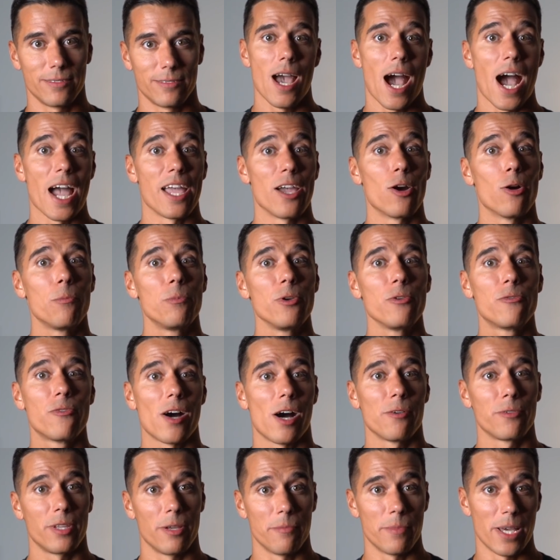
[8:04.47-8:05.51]
I hope you
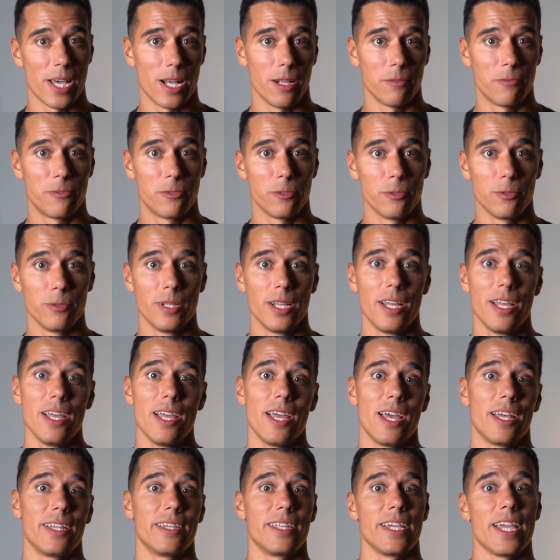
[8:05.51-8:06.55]
found them helpful
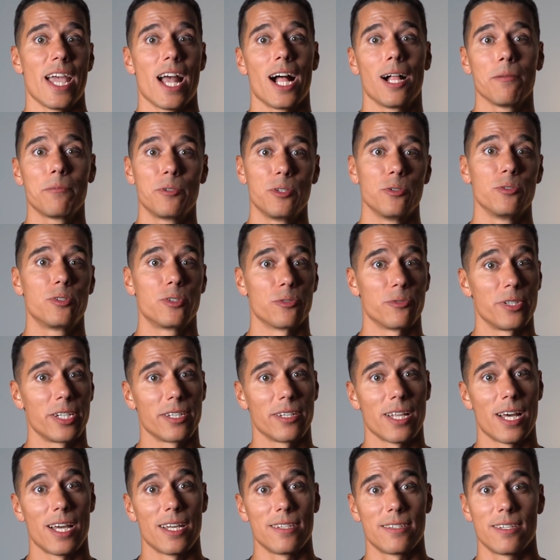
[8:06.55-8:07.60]
and they helped you to
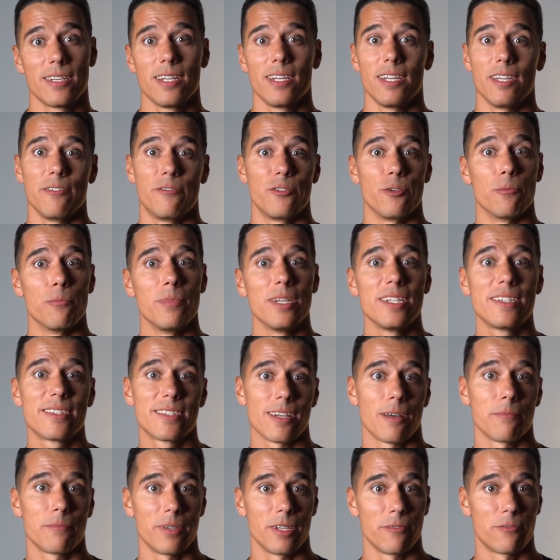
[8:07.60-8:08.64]
realize if you missed
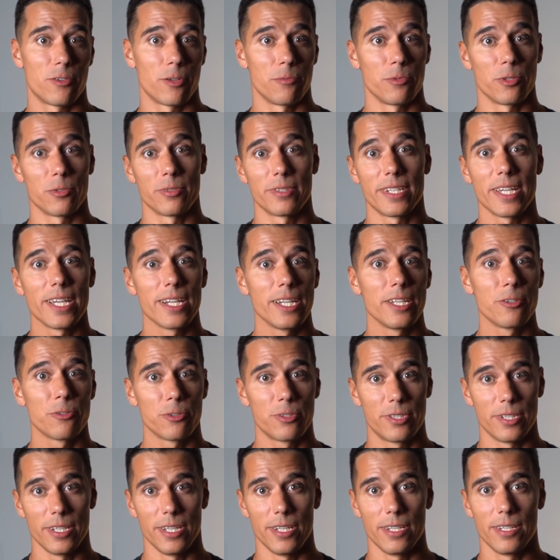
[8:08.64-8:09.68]
something from your daily
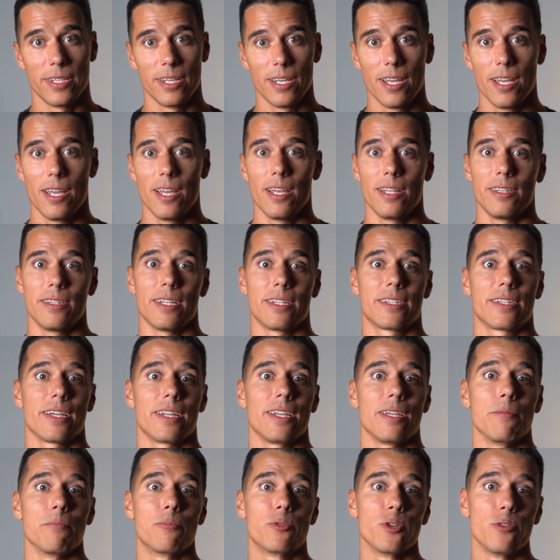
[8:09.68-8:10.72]
routine that can
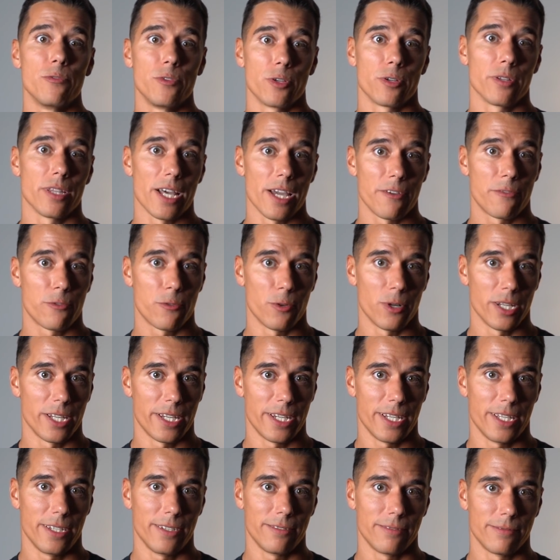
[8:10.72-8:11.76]
improve your life
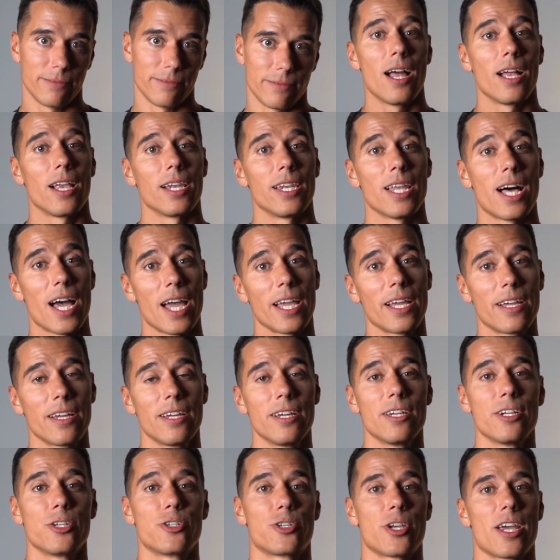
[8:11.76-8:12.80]
quality. Like,
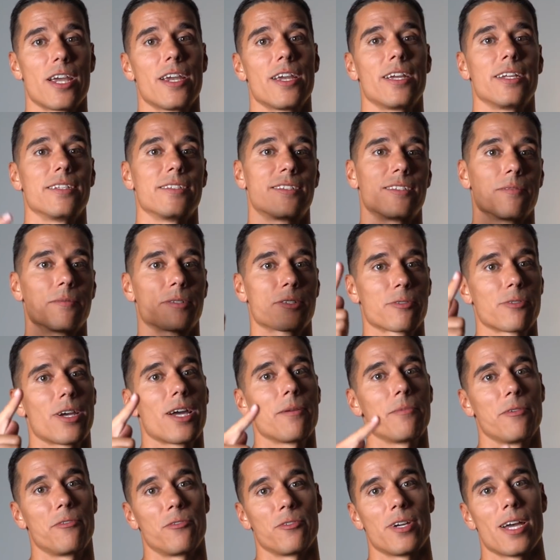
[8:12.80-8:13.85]
share and
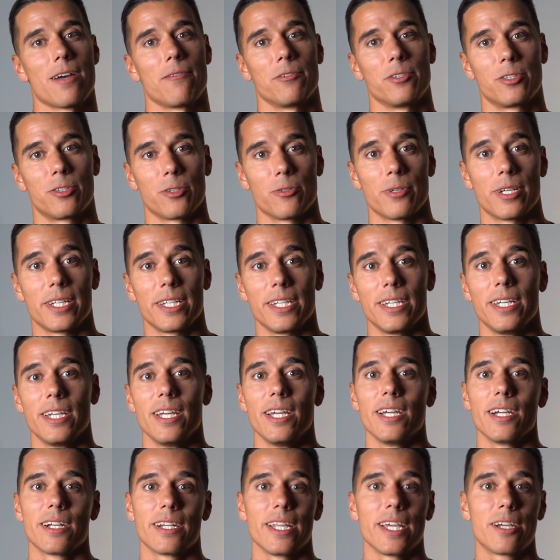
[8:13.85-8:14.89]
subscribe if you haven't already,
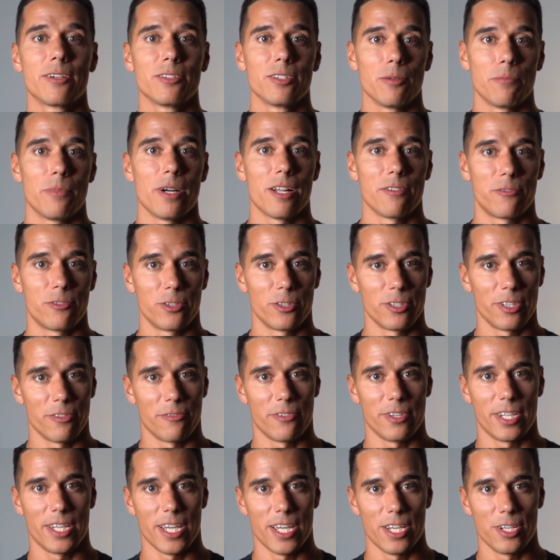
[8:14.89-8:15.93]
click on the bell for
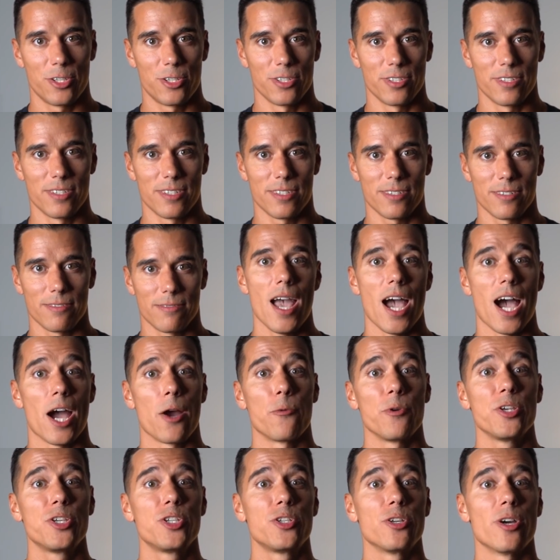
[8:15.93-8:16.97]
notifications. I
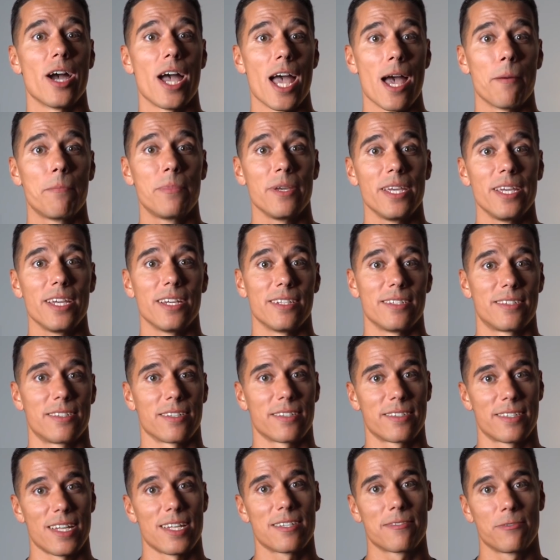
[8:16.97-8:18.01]
wish you a happy and
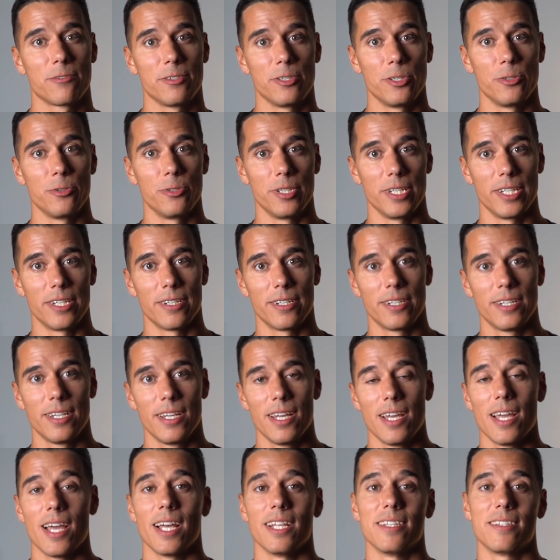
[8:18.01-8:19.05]
successful new year
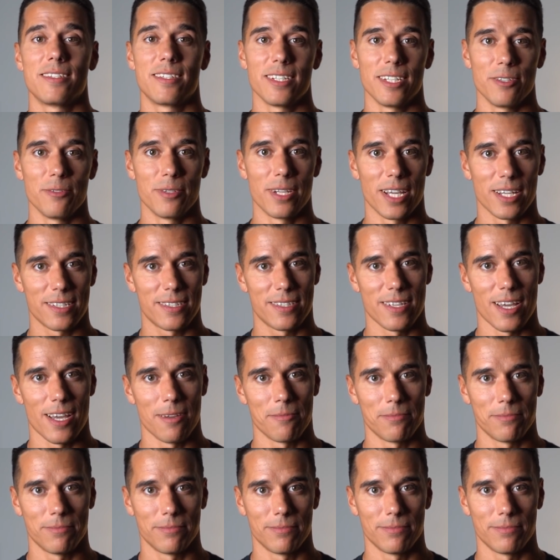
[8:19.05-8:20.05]
and see you next time.